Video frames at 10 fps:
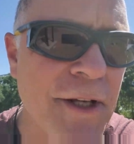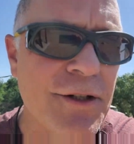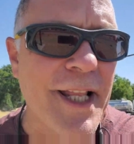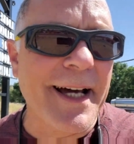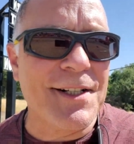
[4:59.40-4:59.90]
the
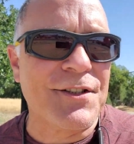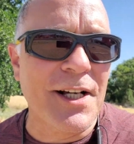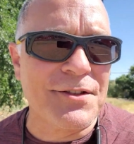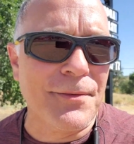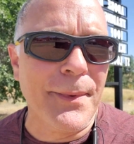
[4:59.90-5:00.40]
united
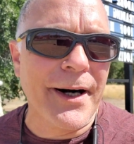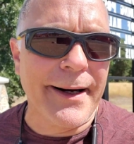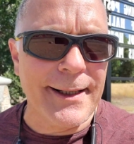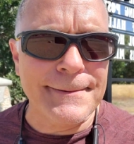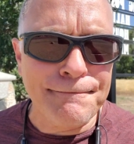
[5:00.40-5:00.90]
states of
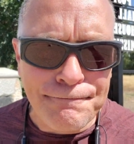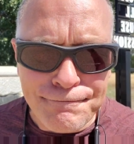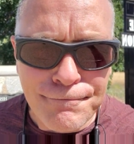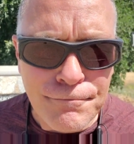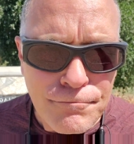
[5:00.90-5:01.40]
america
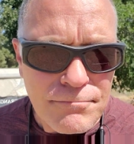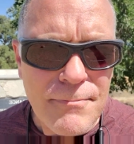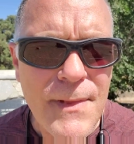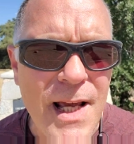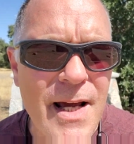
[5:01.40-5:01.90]

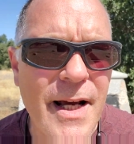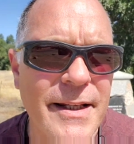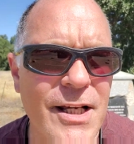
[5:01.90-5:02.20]
that